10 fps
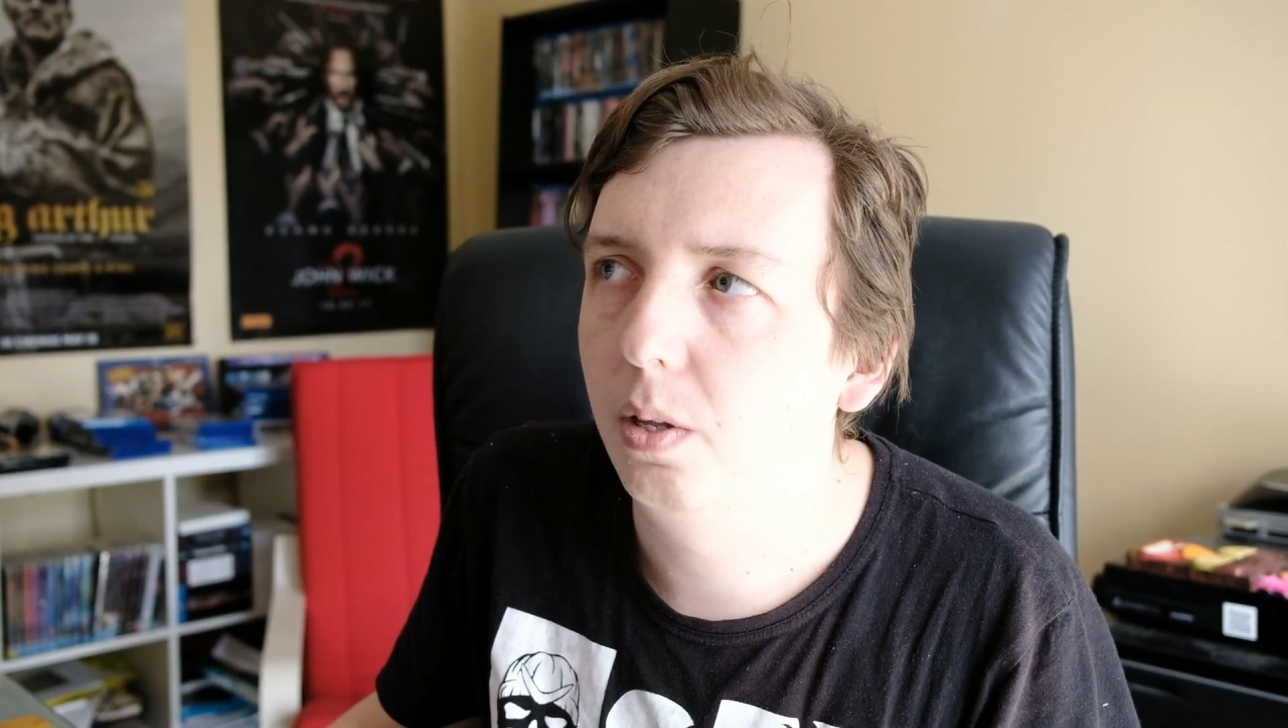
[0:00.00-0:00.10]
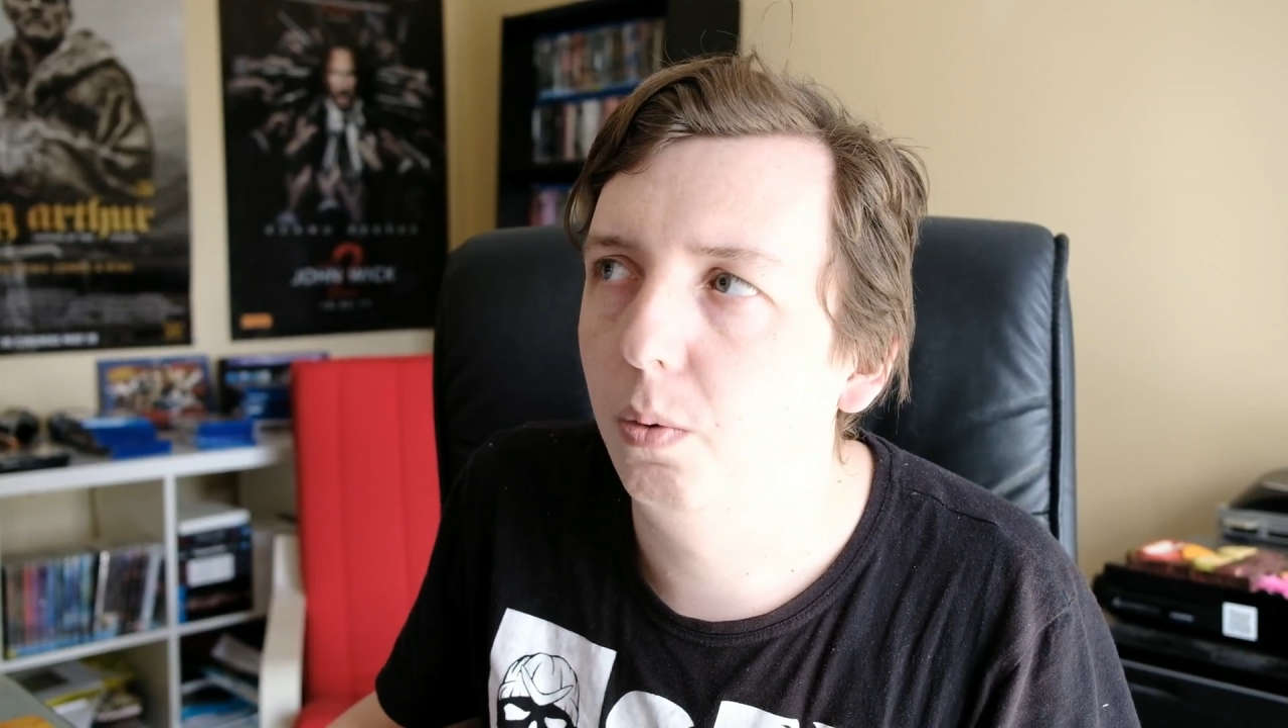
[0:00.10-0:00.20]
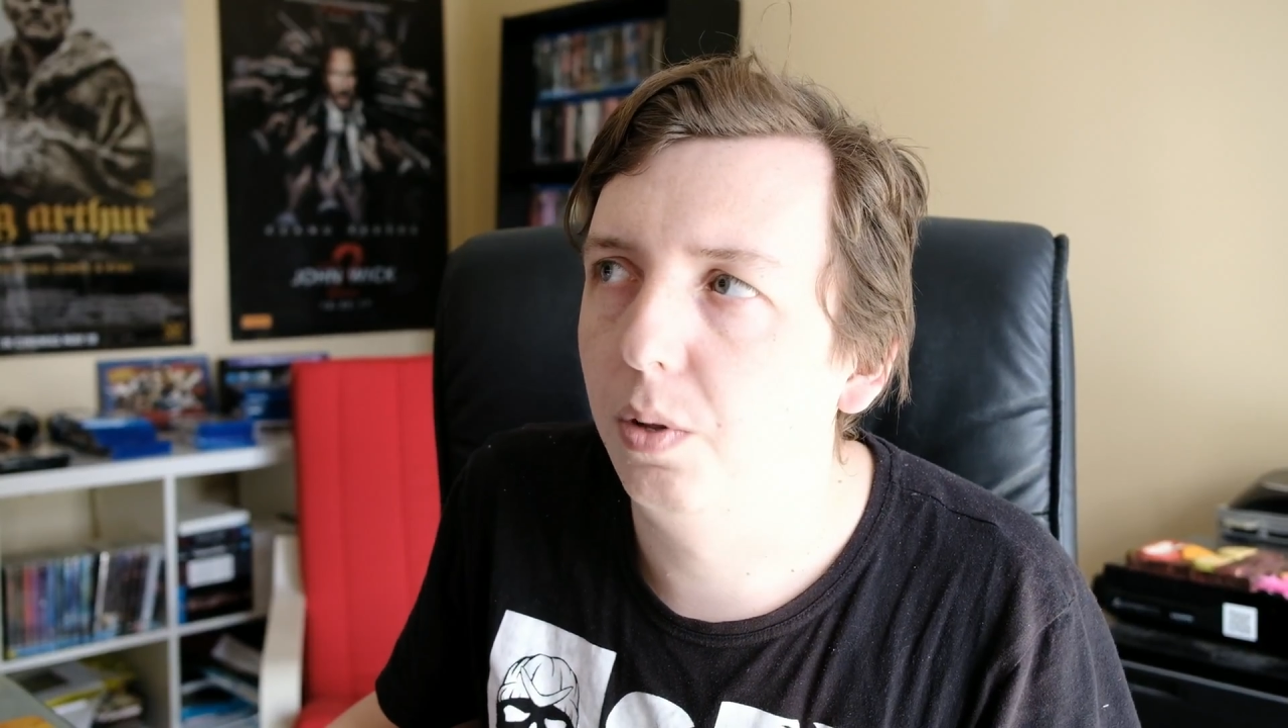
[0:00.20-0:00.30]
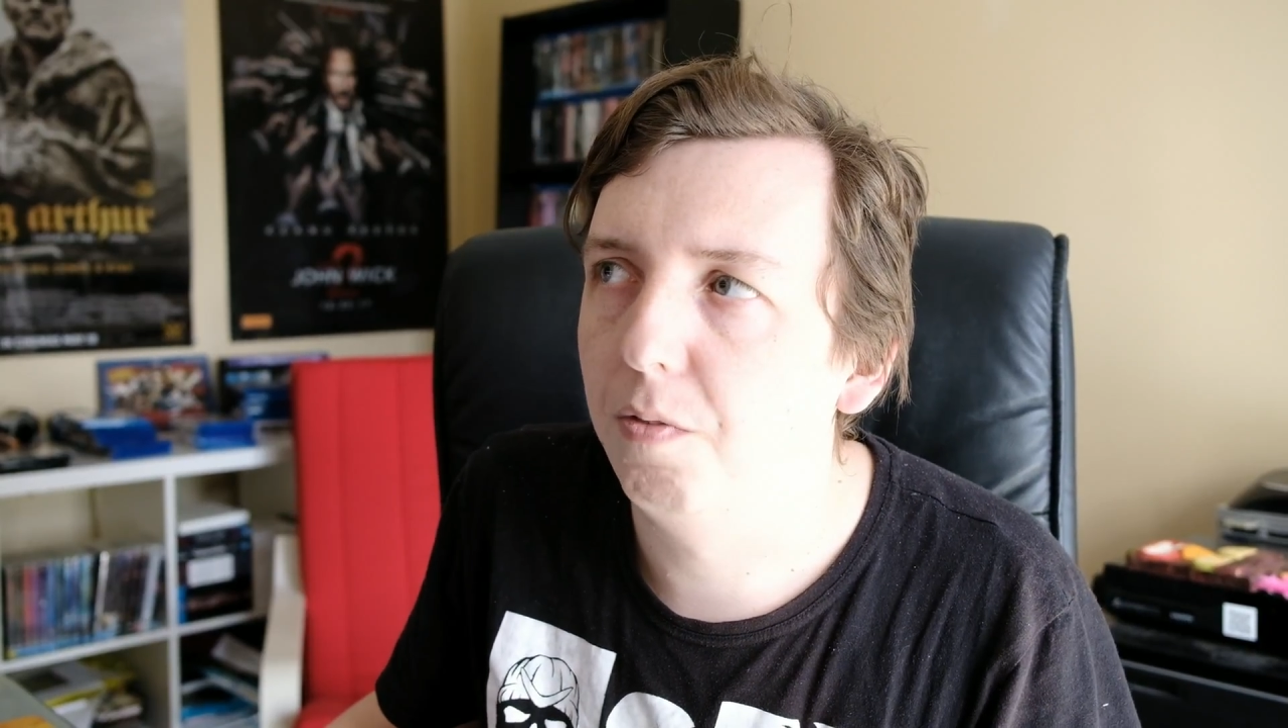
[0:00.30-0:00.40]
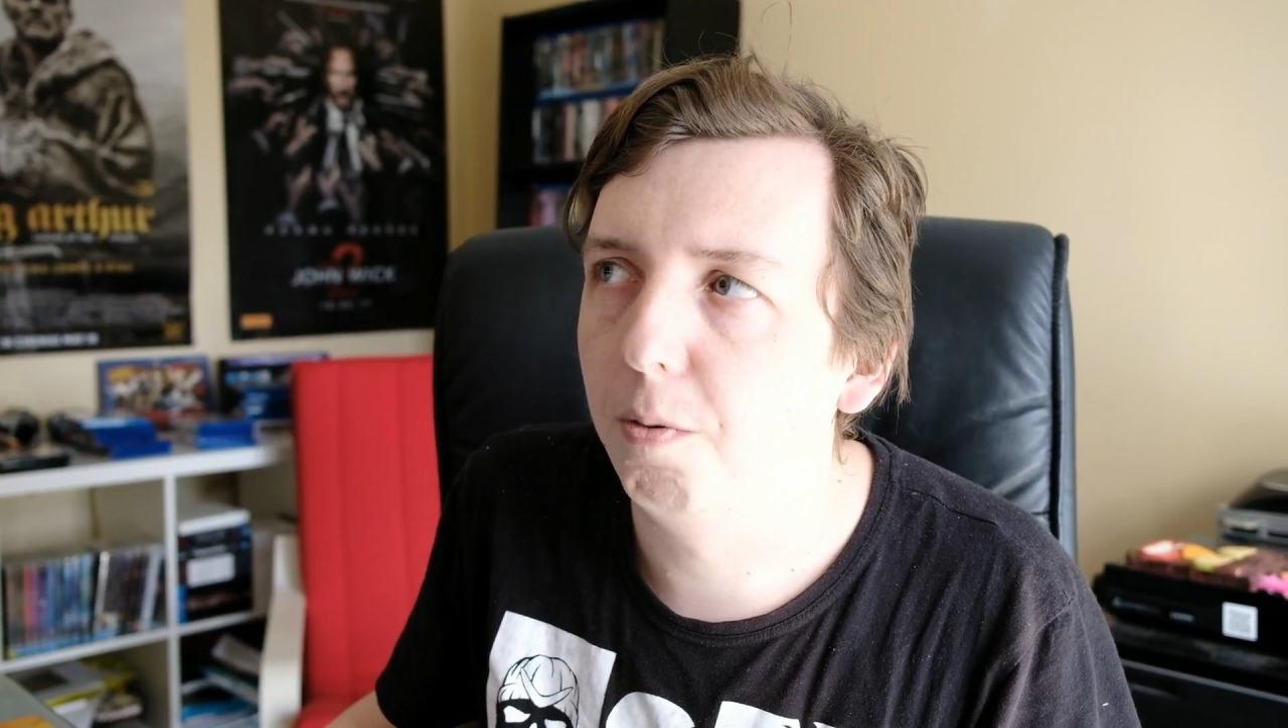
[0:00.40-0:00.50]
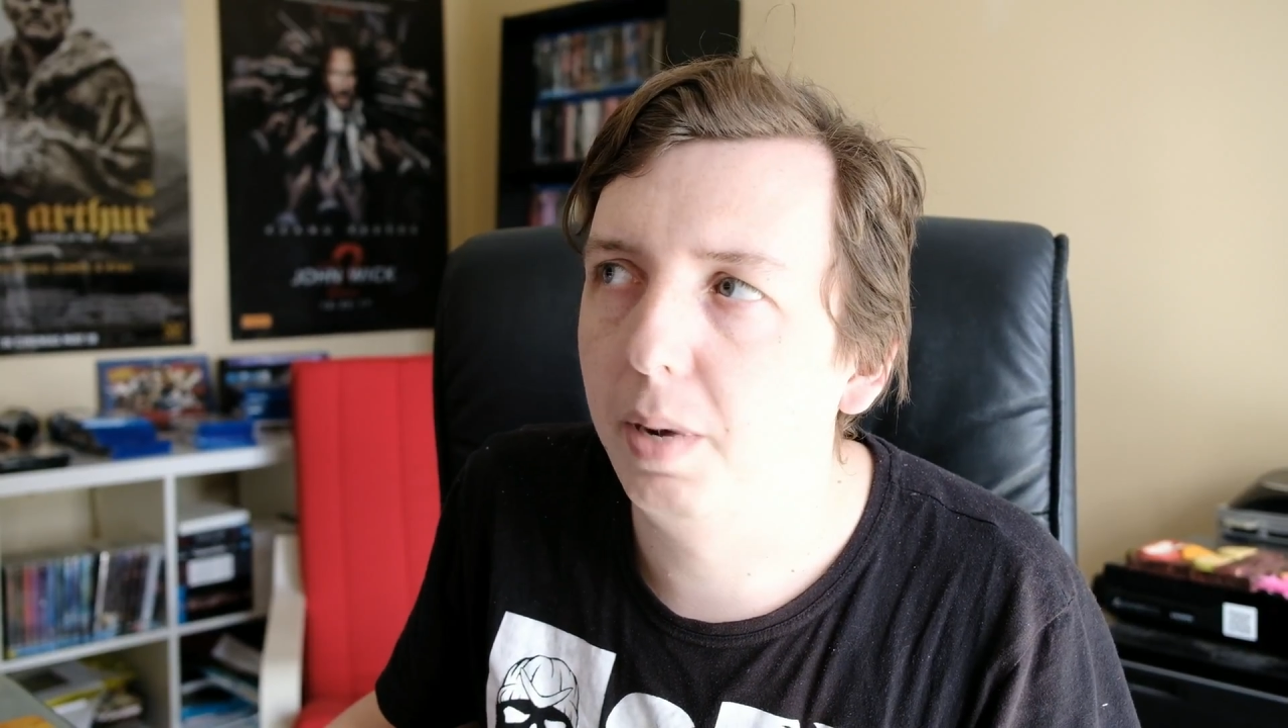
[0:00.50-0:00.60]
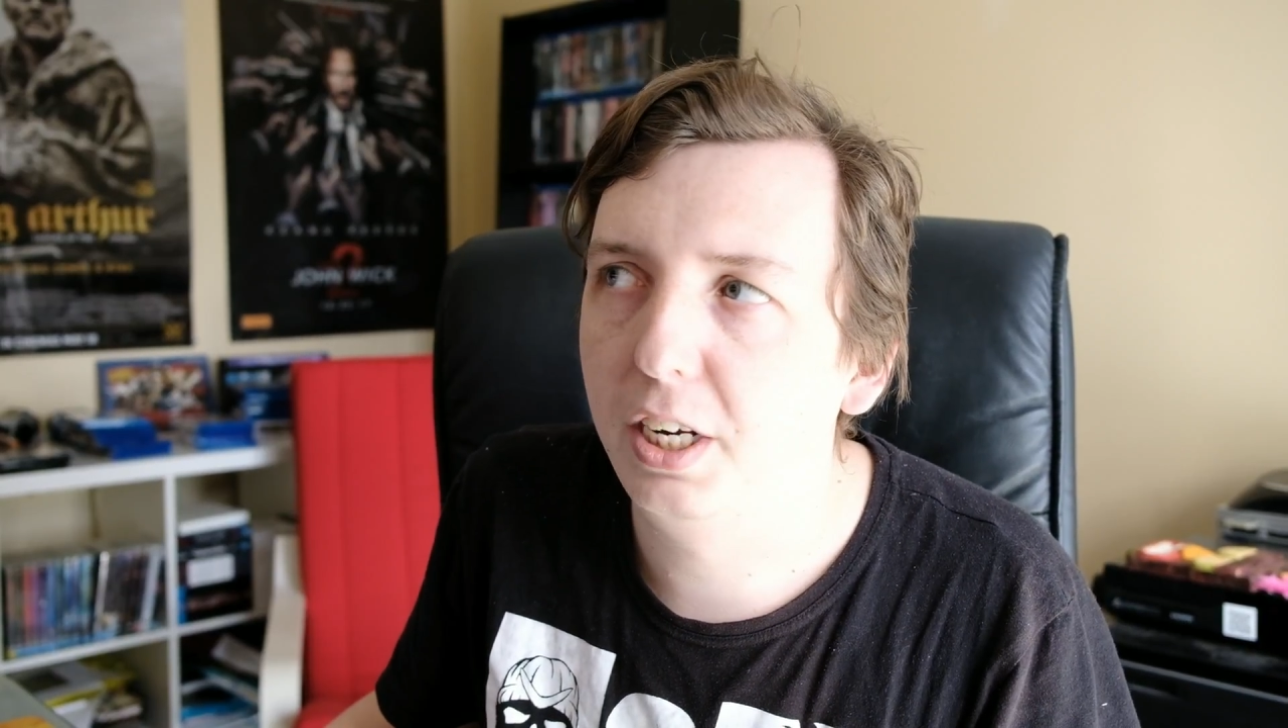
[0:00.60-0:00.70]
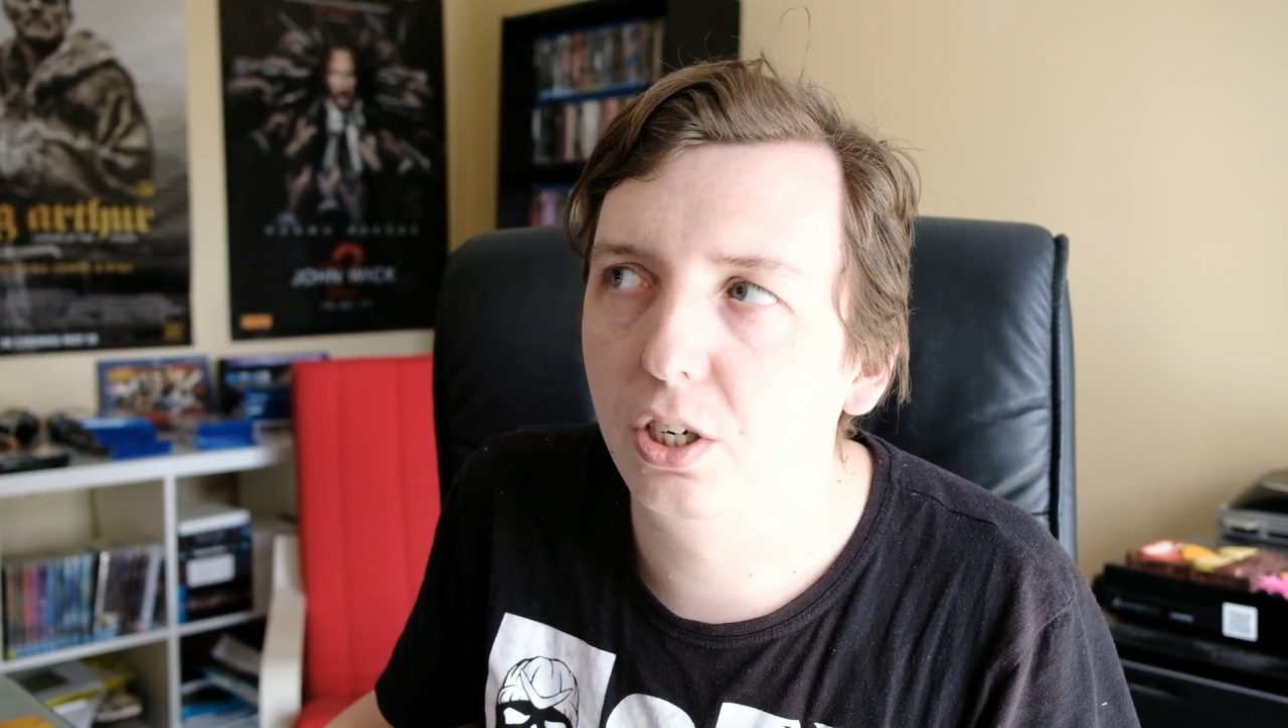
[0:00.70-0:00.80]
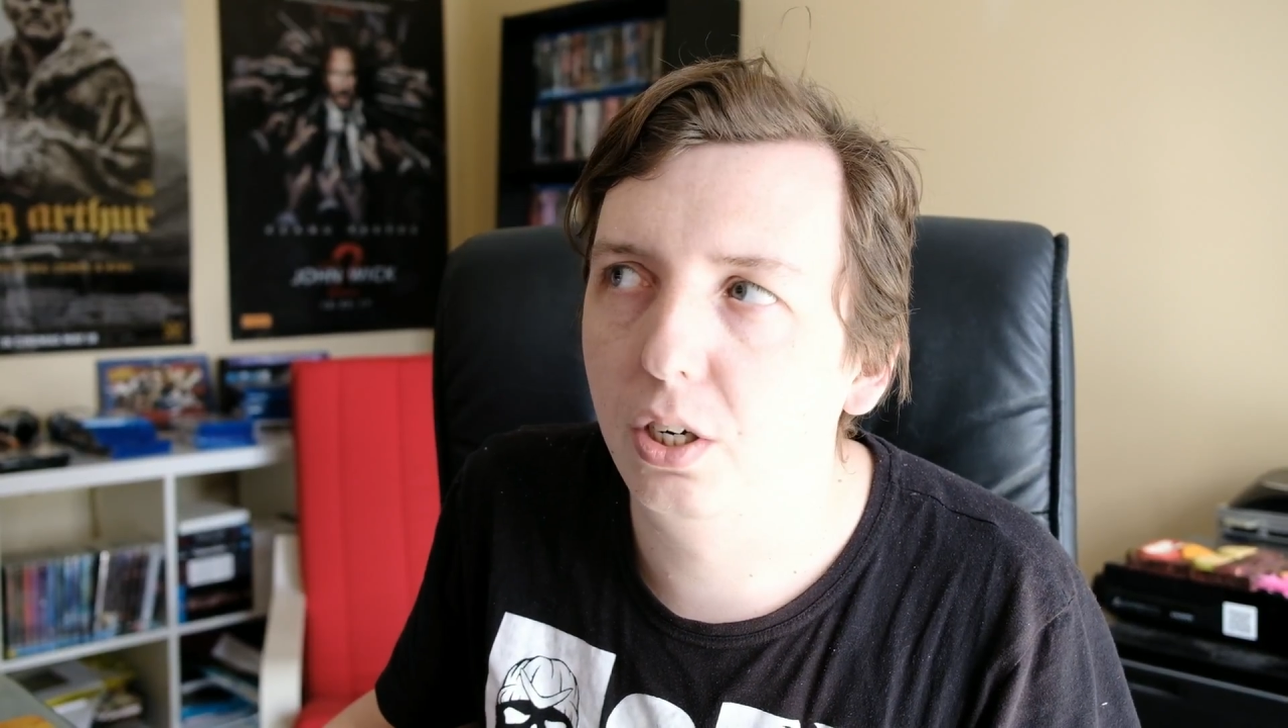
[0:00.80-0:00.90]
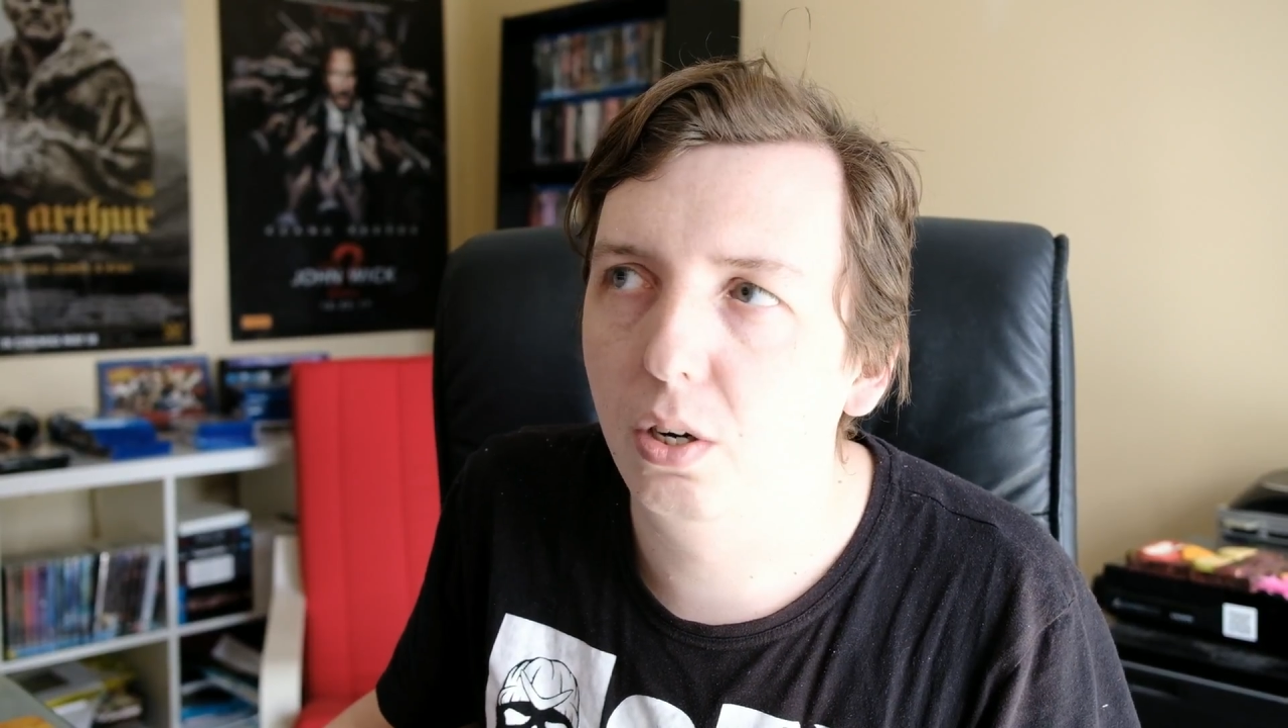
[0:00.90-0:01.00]

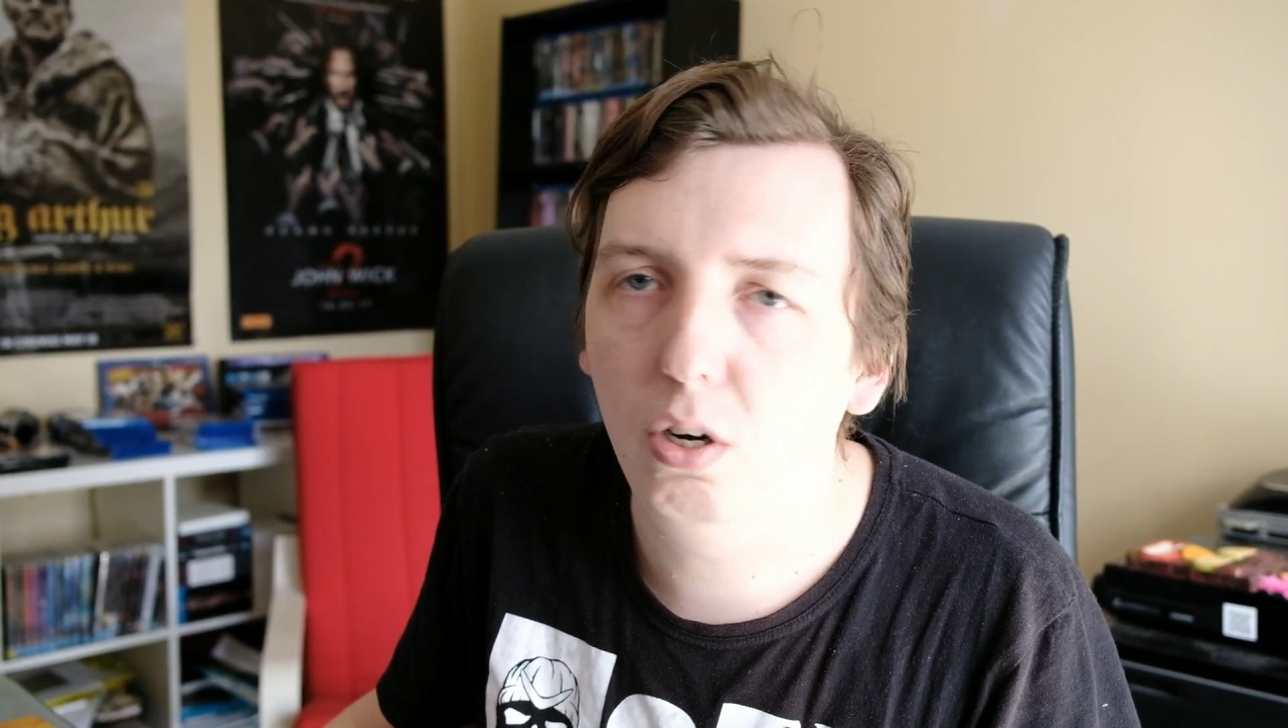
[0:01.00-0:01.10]
information